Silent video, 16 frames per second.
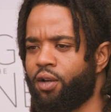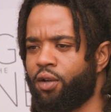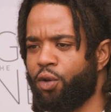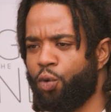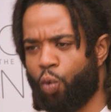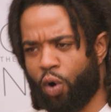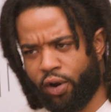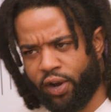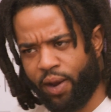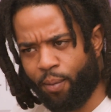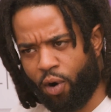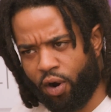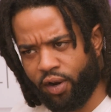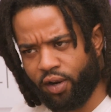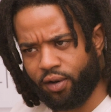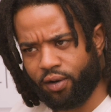you working at
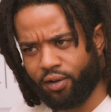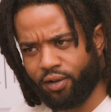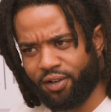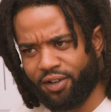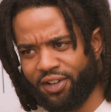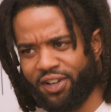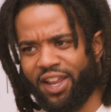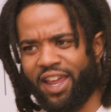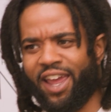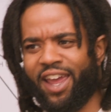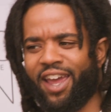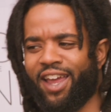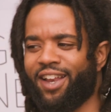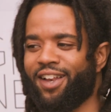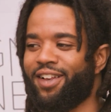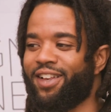market?
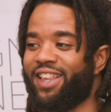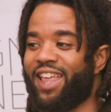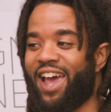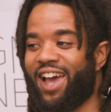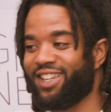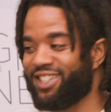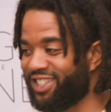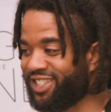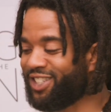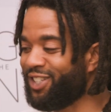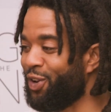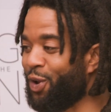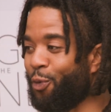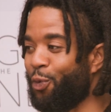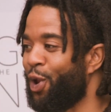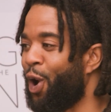And
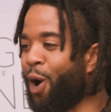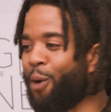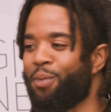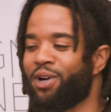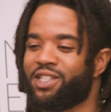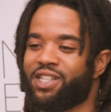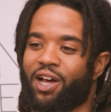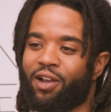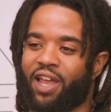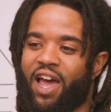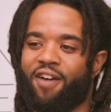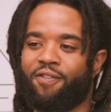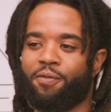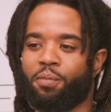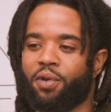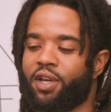we all bust out
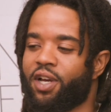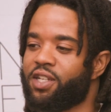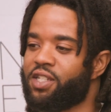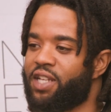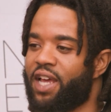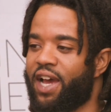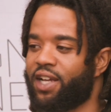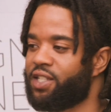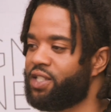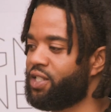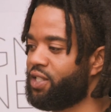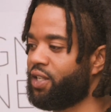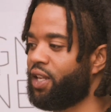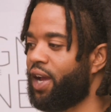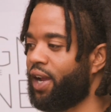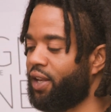laughing, because
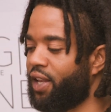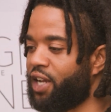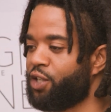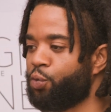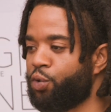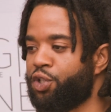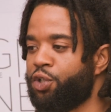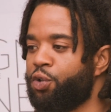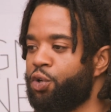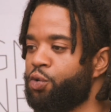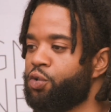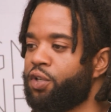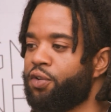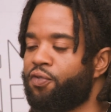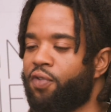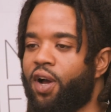that's what you
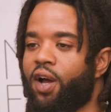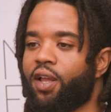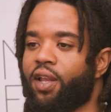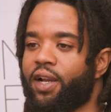usually find.